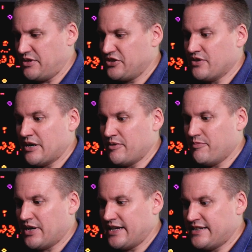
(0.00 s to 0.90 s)
and so I would
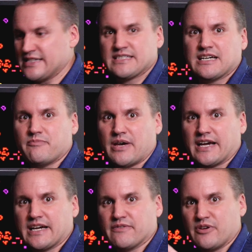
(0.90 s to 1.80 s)
buy a desktop
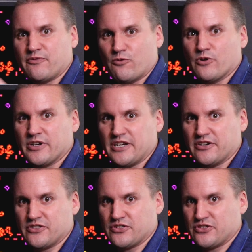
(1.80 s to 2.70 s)
Mac every 4
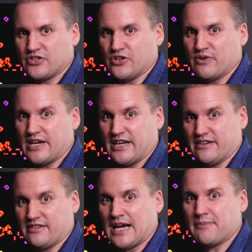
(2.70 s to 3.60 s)
years or so
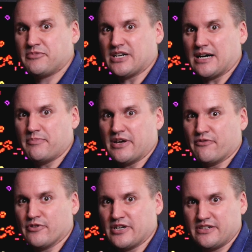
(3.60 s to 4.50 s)
and a laptop
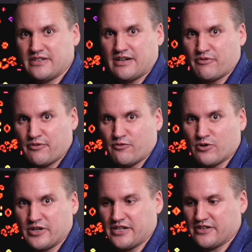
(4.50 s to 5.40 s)
every
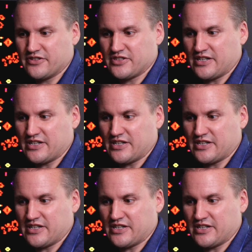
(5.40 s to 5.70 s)
4 years.